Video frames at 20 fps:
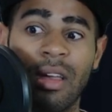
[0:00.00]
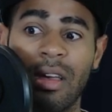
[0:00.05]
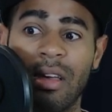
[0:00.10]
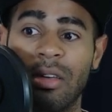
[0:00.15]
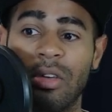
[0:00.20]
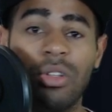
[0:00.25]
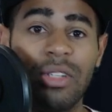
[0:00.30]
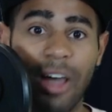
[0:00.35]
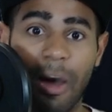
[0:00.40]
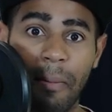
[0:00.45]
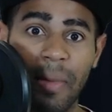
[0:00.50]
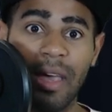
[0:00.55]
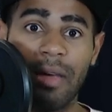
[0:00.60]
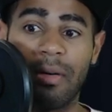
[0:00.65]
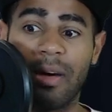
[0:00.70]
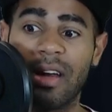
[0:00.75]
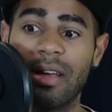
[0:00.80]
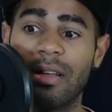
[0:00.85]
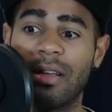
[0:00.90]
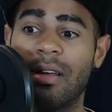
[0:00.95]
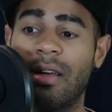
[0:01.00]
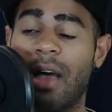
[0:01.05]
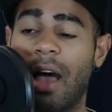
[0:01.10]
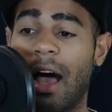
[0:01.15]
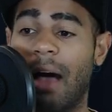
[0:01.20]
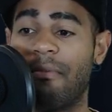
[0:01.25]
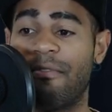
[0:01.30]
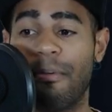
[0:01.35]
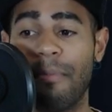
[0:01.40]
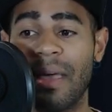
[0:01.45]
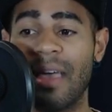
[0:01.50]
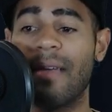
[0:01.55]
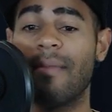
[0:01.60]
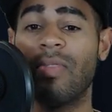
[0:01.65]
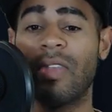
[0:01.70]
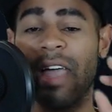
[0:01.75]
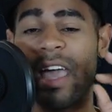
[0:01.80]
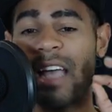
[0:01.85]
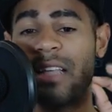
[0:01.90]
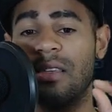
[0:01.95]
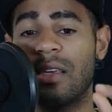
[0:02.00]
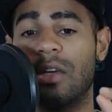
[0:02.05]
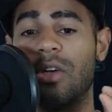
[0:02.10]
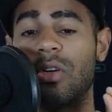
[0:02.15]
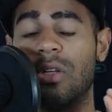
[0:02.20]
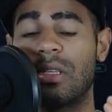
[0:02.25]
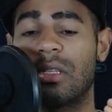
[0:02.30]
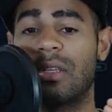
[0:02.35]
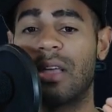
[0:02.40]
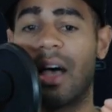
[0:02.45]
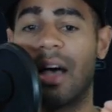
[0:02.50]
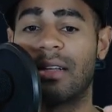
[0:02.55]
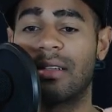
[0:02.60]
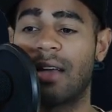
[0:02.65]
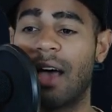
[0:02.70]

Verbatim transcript: You tell me, right? Um, for me, it's a good start.